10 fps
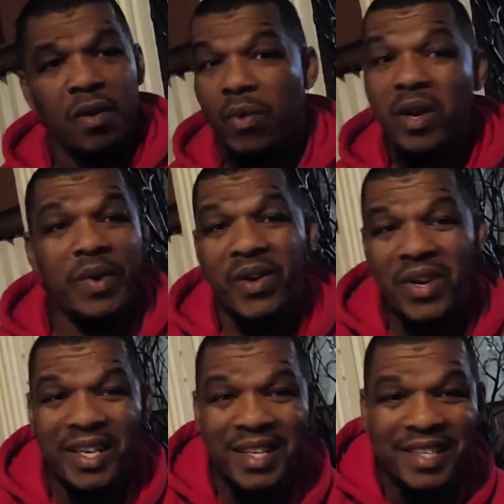When are we
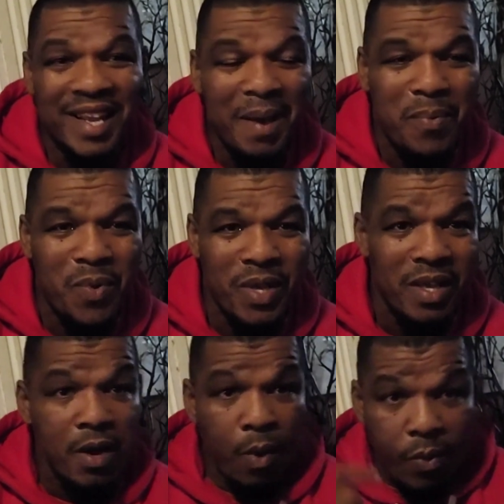going to get to that point?
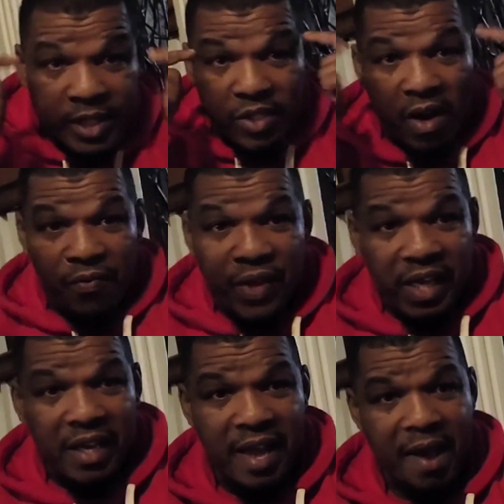When we start
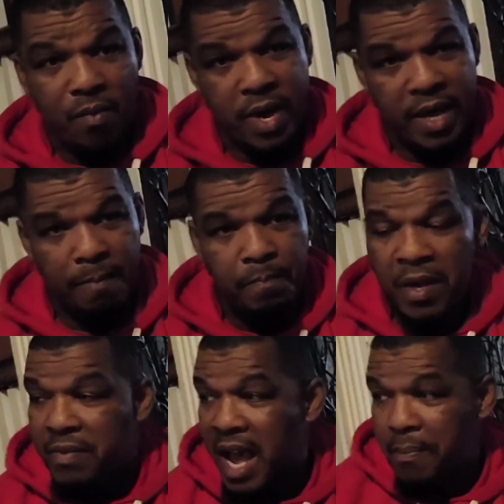thinking that way.
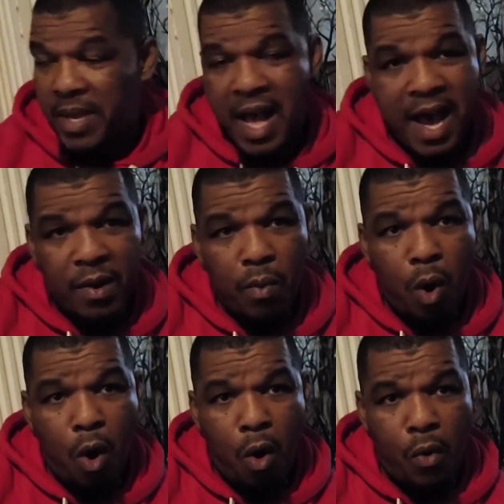Not behind a
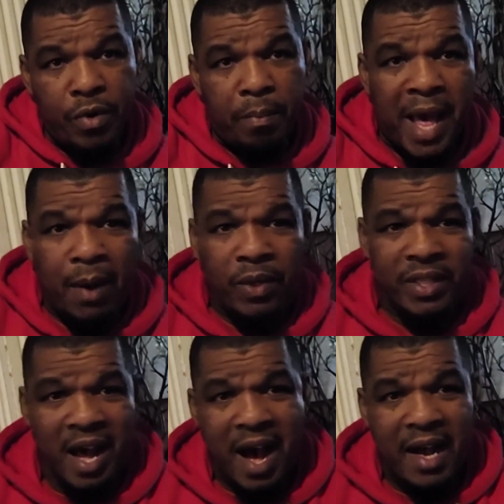wall on the block with
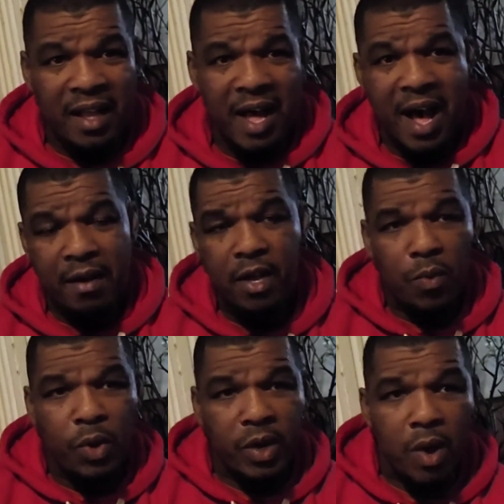the hot lock
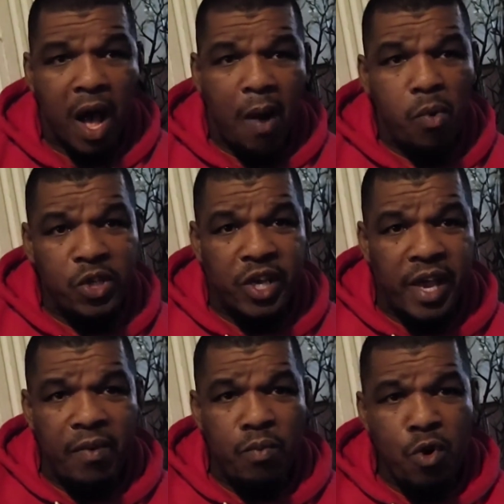with a I wish an
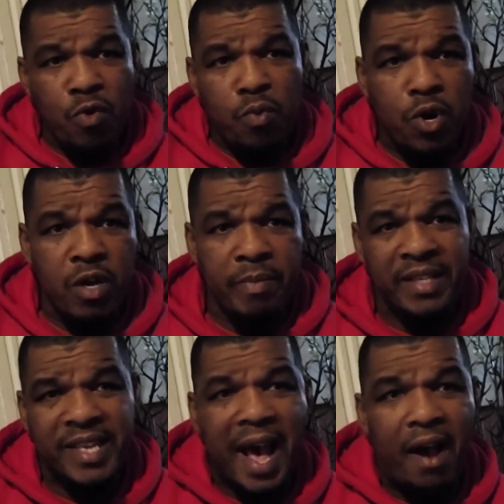N-word would
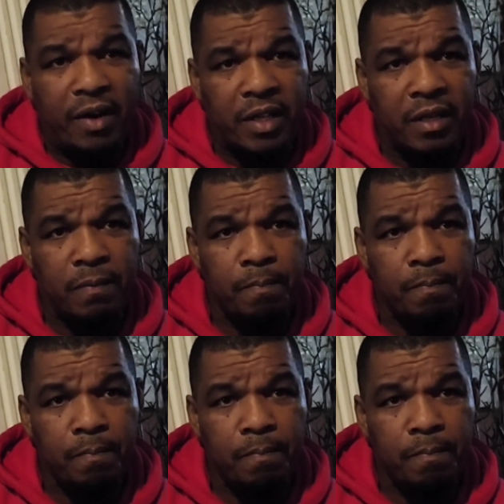mentality.